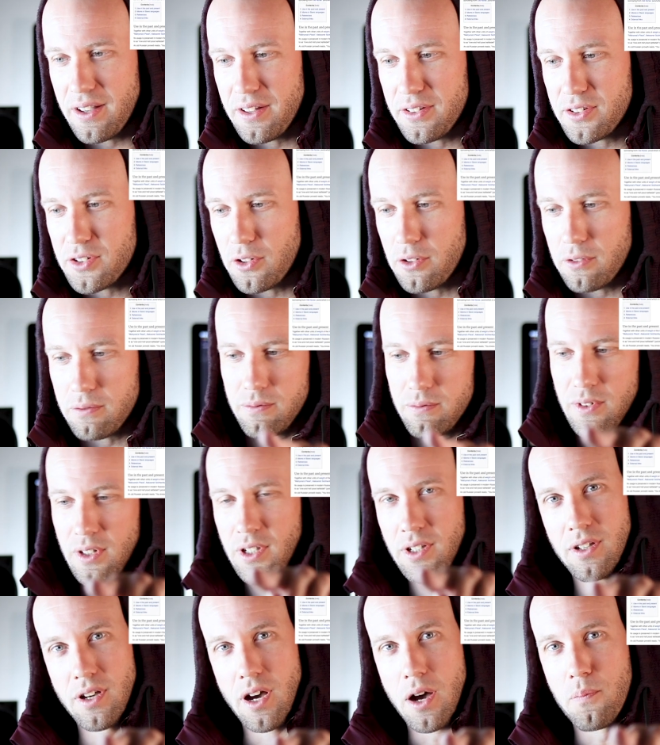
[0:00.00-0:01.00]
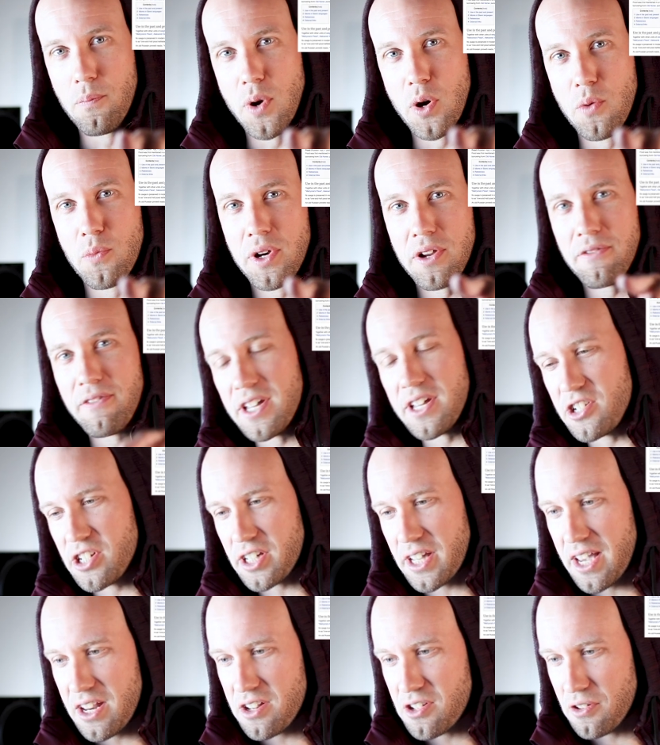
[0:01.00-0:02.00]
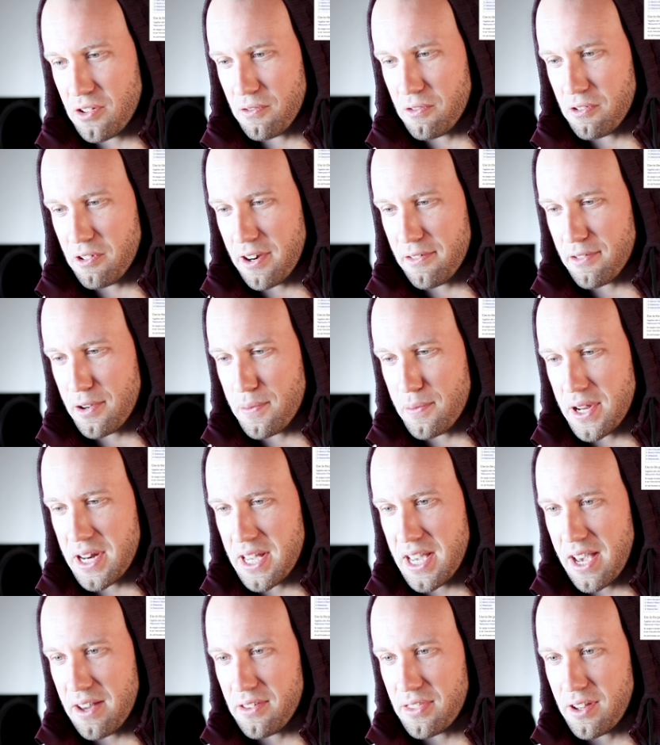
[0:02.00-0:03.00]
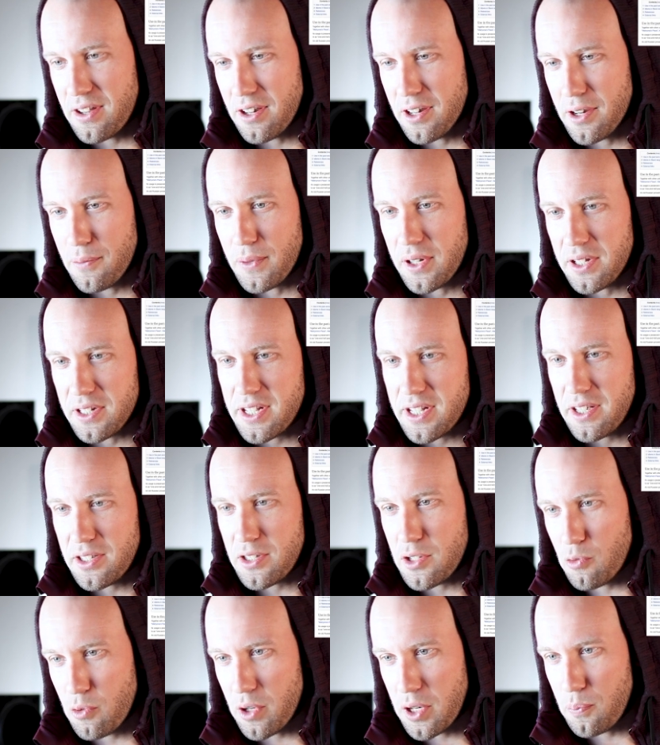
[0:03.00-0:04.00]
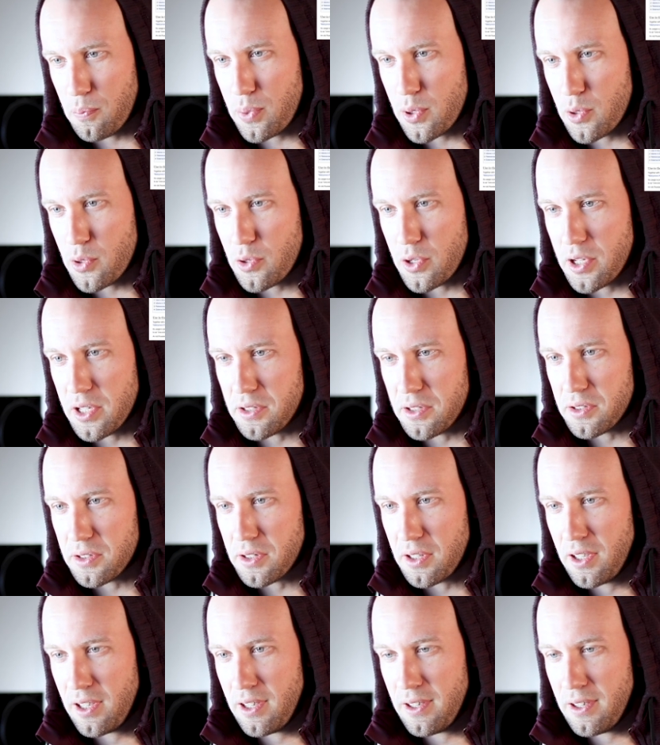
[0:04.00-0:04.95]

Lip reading: So a moment of education for everybody out there. I'm going to tell you what a Pood is.